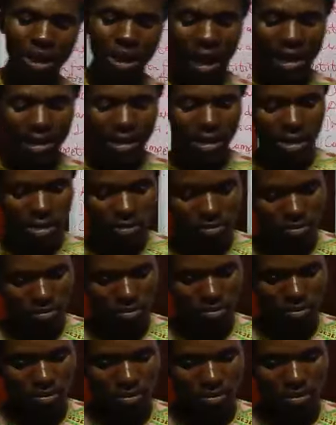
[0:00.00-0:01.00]
rights.
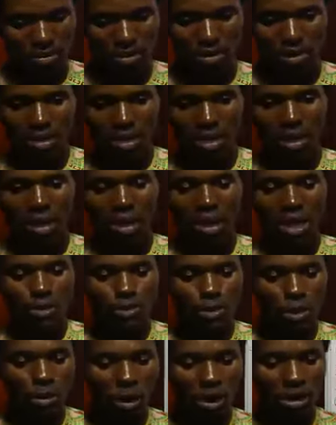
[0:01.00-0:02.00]

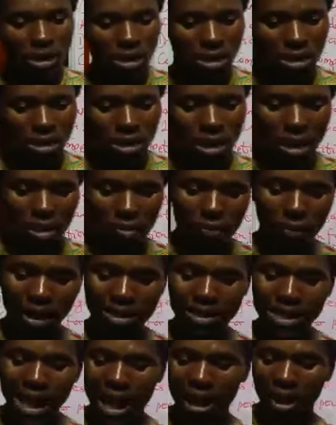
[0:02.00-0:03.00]
It promotes
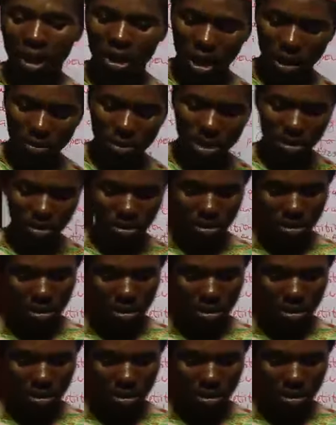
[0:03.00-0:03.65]
faster economy.